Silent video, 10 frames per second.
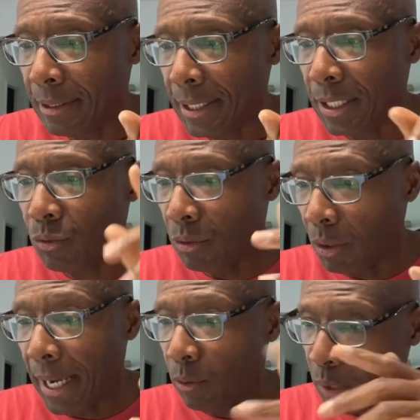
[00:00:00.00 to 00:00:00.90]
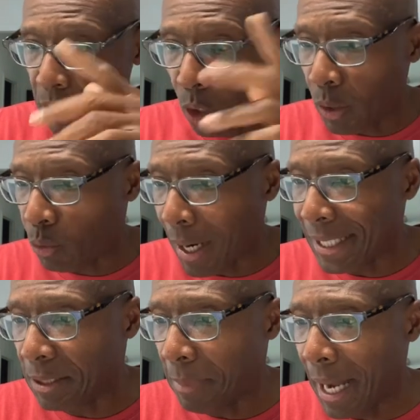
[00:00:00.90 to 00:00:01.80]
We know it's
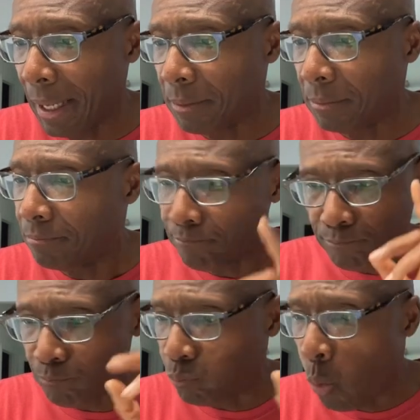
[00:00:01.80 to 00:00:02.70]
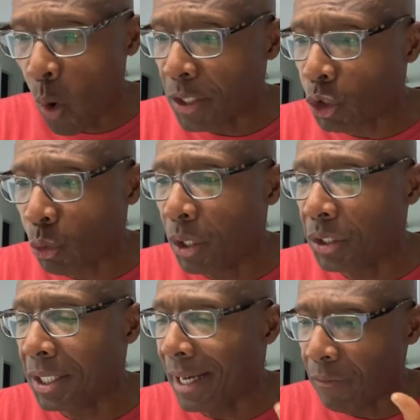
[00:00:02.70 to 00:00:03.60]
rising by $1
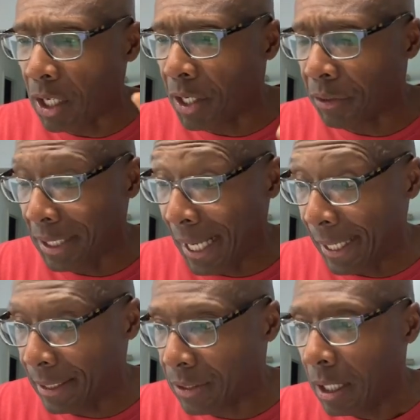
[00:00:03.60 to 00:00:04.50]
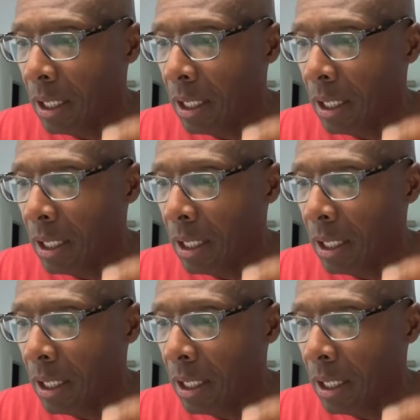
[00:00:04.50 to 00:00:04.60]
trillion every 100 days.